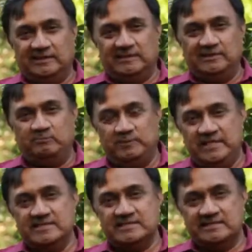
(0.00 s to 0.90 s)
The
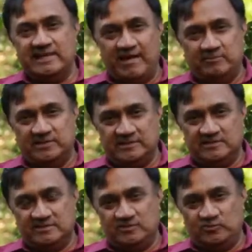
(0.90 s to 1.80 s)
peace and the
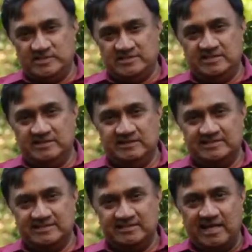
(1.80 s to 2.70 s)
happiness we seek
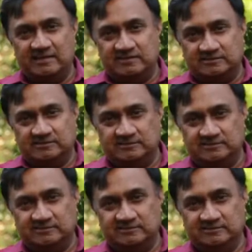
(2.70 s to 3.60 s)
is inside us,
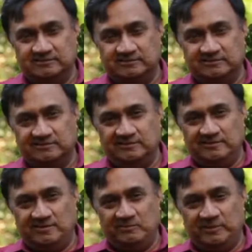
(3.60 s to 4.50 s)

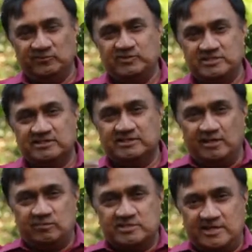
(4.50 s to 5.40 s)
but we seek
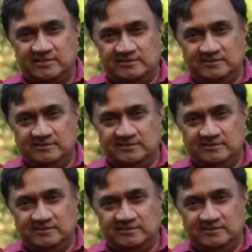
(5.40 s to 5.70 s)
it outside.